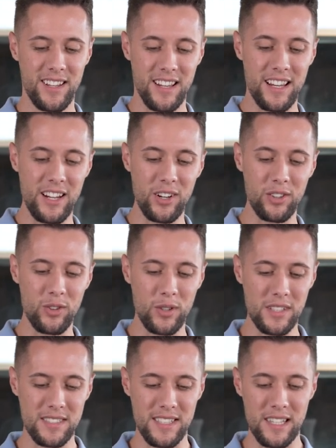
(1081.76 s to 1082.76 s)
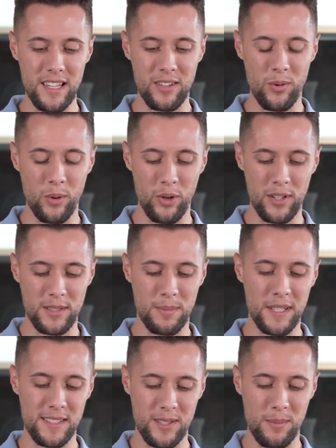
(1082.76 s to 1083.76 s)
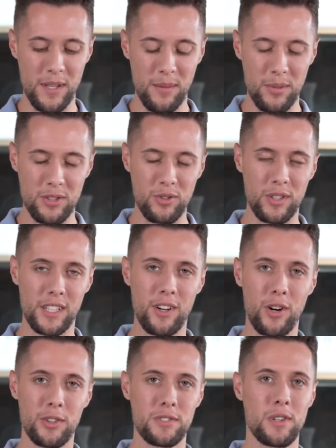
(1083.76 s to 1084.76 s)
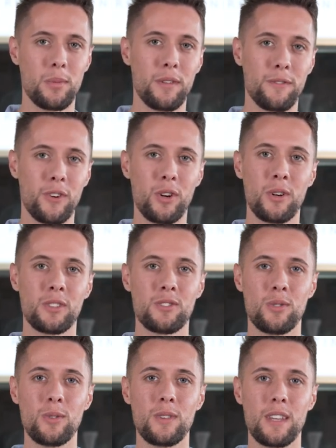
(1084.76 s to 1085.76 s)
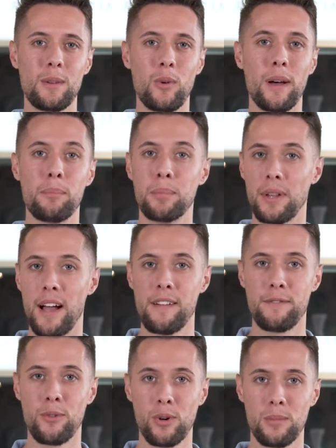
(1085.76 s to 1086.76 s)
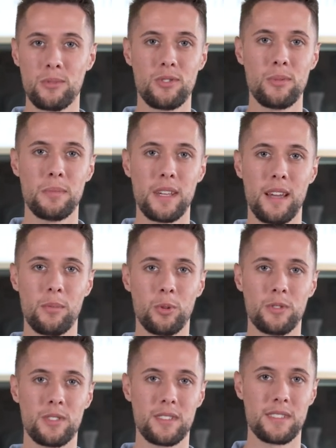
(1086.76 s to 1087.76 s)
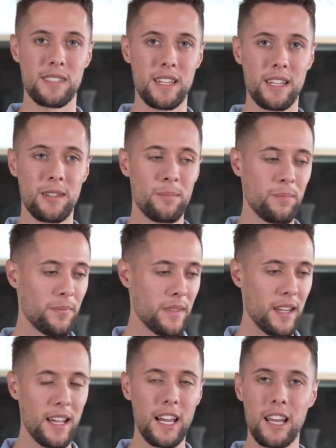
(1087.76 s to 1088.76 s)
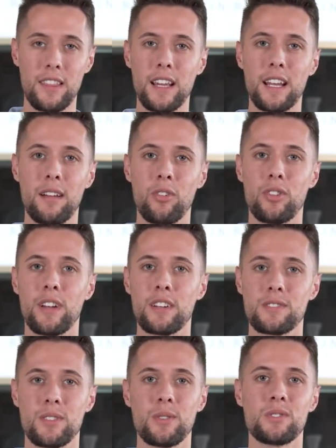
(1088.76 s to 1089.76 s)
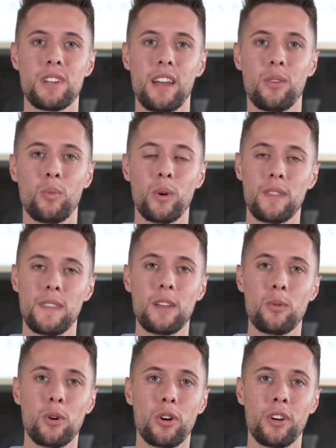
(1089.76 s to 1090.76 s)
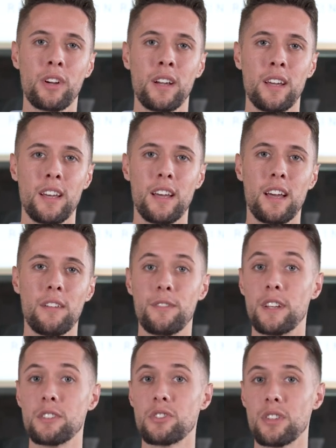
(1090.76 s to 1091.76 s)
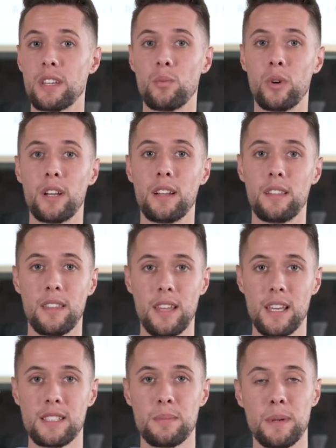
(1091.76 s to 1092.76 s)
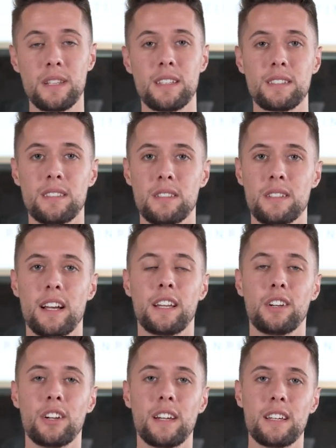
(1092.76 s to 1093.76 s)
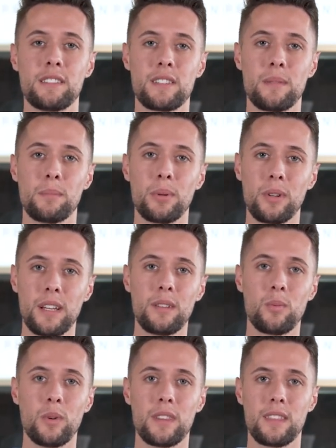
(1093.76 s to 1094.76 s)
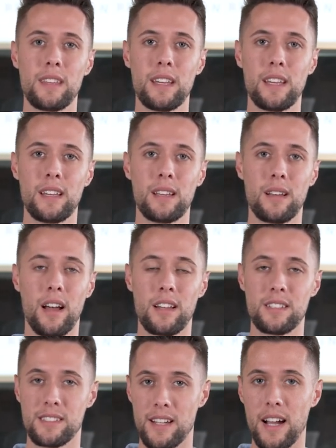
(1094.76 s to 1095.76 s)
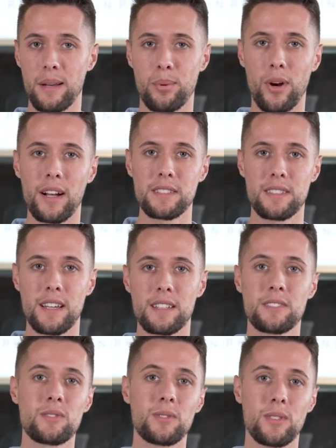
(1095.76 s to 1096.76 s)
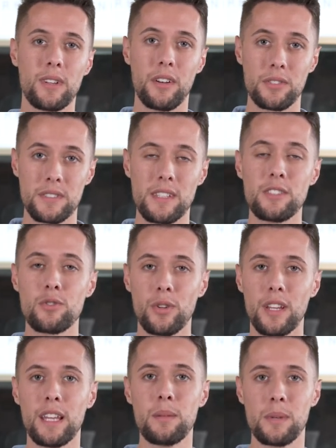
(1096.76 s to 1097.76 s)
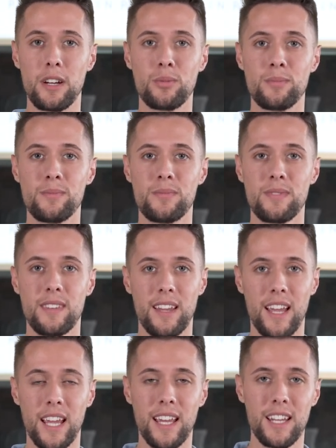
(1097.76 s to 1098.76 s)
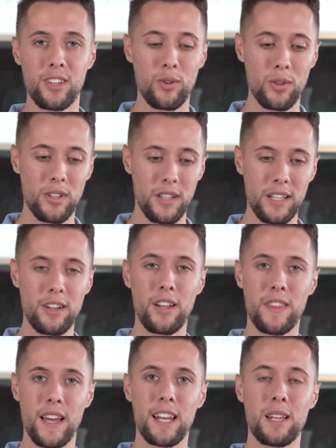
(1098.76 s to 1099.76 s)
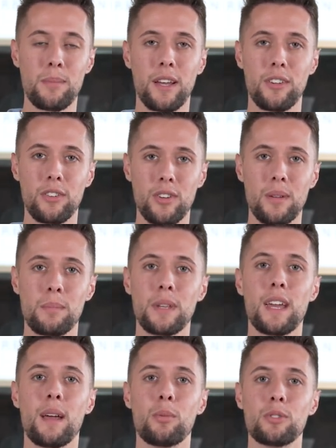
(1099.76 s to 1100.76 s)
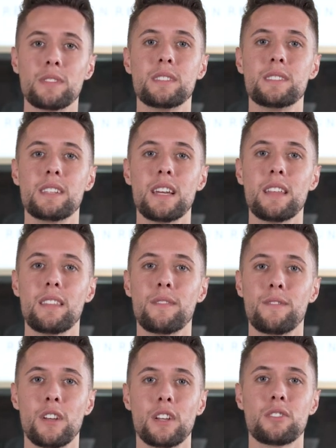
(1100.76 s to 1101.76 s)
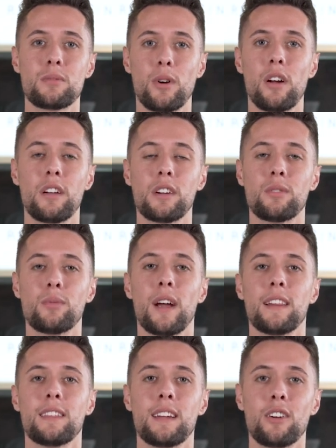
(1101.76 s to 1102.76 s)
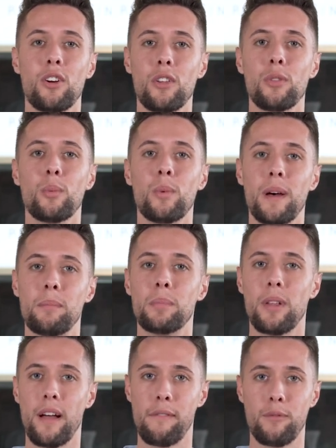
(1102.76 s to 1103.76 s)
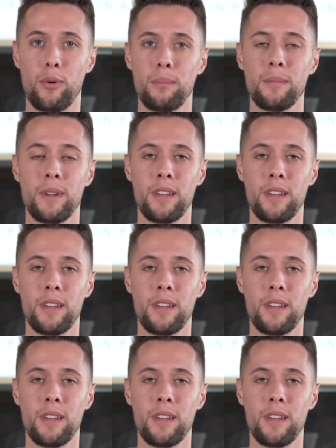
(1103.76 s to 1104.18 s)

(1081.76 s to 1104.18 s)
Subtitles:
Here you could see that the order has been submitted, but you can also refer to the web platform to be able to see anything and everything associated with the order. Eventually, when the Spentys designer is complete with the design process, he'll send you an email, and you'll click on that email, and you could be able to see the finished product right there on the web platform.